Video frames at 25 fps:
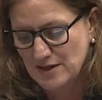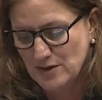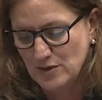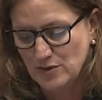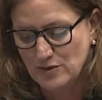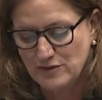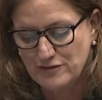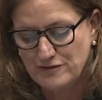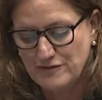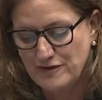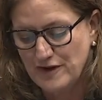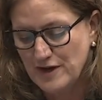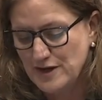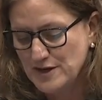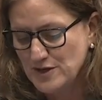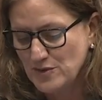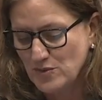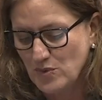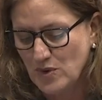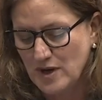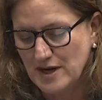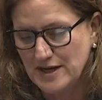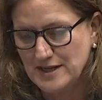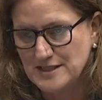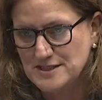or find a
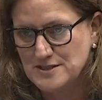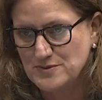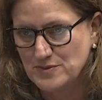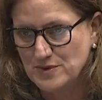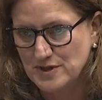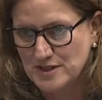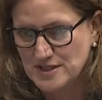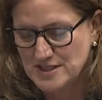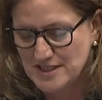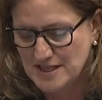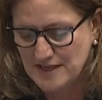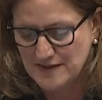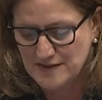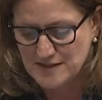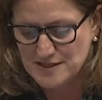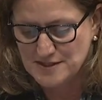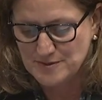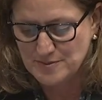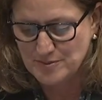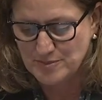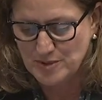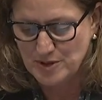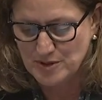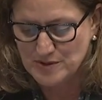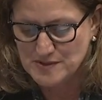way to work together to
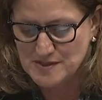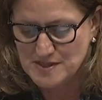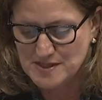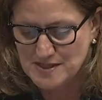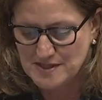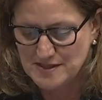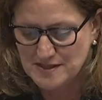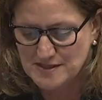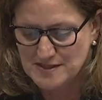bolster